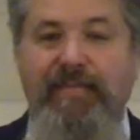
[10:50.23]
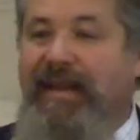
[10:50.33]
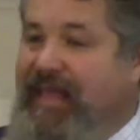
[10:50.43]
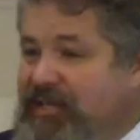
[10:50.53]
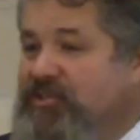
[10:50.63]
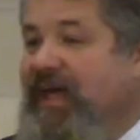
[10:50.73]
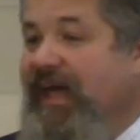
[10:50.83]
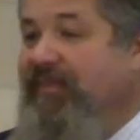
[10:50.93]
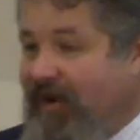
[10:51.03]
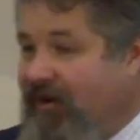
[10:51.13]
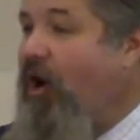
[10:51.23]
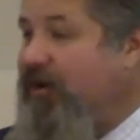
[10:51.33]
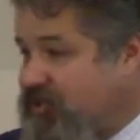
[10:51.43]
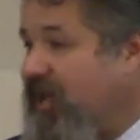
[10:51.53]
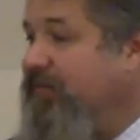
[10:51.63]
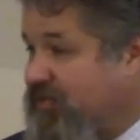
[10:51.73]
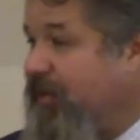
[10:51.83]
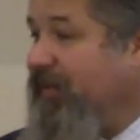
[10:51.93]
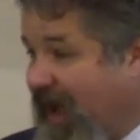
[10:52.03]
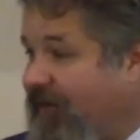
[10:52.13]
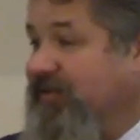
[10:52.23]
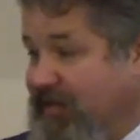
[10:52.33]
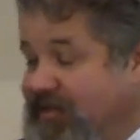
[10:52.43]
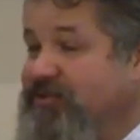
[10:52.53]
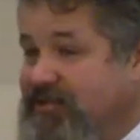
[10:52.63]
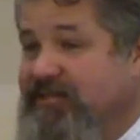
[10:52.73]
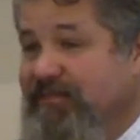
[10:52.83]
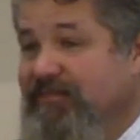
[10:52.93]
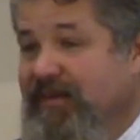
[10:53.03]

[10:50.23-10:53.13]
But he is saying there are some similarities.